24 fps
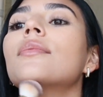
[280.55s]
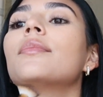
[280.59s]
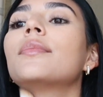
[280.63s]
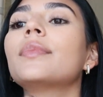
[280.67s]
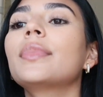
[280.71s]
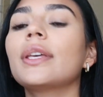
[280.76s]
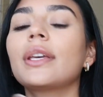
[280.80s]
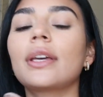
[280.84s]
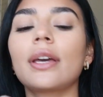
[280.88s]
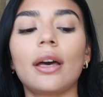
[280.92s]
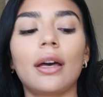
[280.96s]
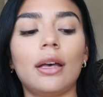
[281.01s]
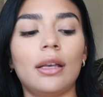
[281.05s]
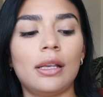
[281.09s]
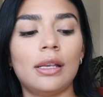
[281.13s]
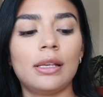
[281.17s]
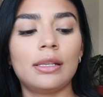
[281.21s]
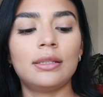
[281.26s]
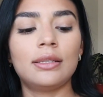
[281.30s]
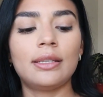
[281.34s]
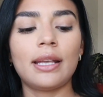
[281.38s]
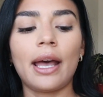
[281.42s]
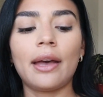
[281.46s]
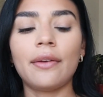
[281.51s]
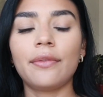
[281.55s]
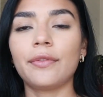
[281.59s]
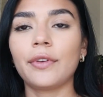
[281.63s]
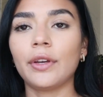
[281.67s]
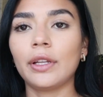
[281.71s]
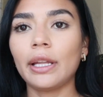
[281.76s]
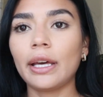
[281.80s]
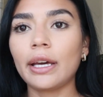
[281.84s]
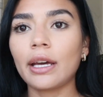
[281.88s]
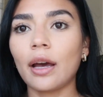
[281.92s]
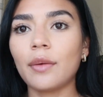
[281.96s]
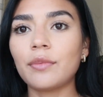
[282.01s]
because I
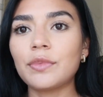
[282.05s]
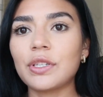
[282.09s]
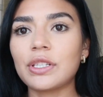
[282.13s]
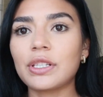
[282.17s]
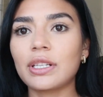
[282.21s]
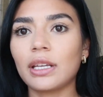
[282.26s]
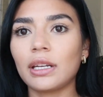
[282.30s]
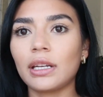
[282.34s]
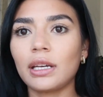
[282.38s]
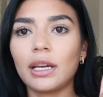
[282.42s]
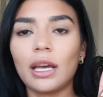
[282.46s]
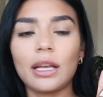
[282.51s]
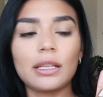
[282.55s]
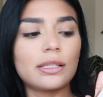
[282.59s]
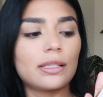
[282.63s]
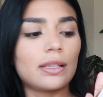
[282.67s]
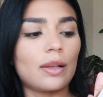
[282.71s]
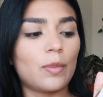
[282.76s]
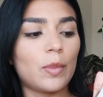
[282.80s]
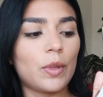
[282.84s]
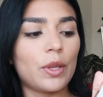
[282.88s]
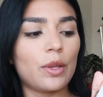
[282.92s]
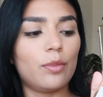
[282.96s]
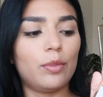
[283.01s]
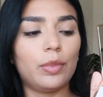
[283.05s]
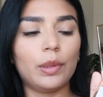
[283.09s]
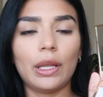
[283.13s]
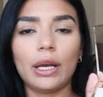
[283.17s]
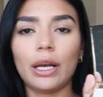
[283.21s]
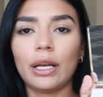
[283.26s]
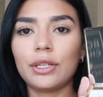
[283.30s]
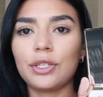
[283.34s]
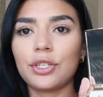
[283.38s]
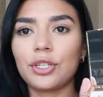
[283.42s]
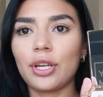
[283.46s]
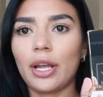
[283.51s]
feel like I'm just gonna get some of the
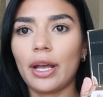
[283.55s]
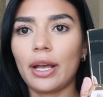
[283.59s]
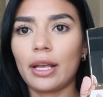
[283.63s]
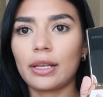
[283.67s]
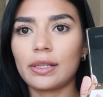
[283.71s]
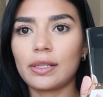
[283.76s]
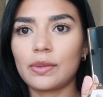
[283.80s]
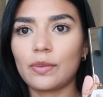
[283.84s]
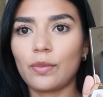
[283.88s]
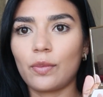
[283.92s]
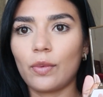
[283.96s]
blush as